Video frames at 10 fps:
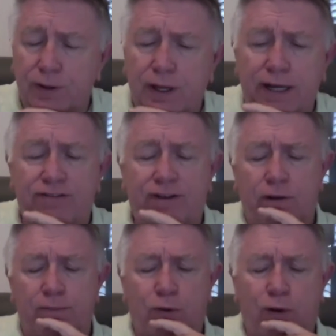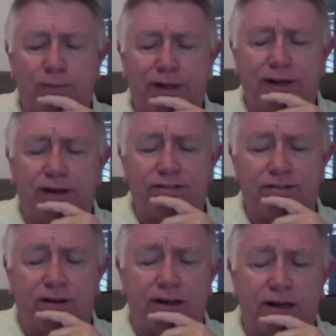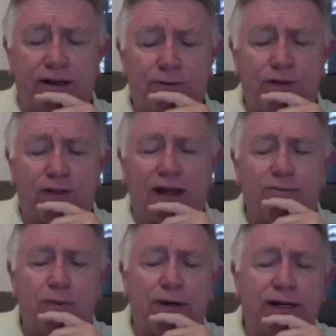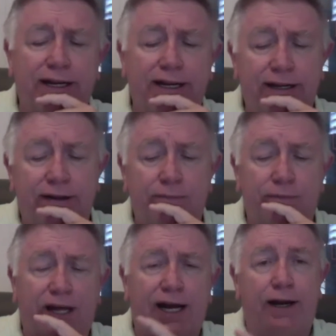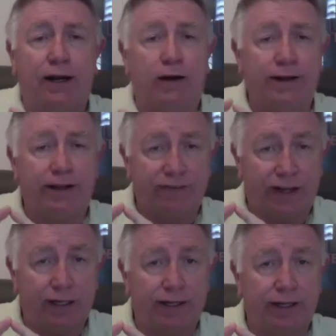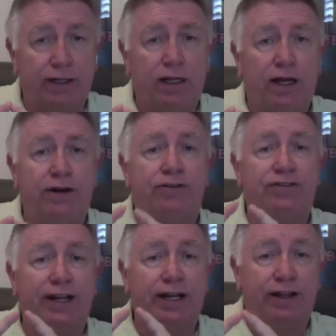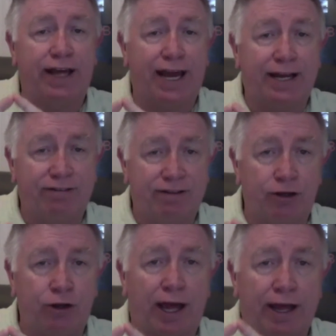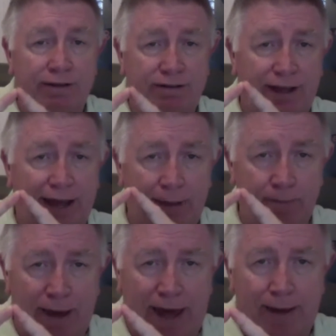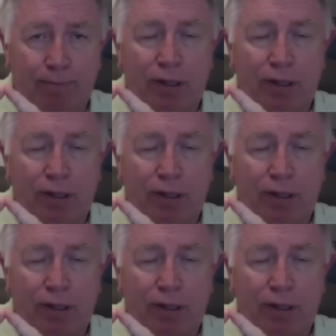it's so important because that's bringing in the hierarchy of healing, understanding that as a map.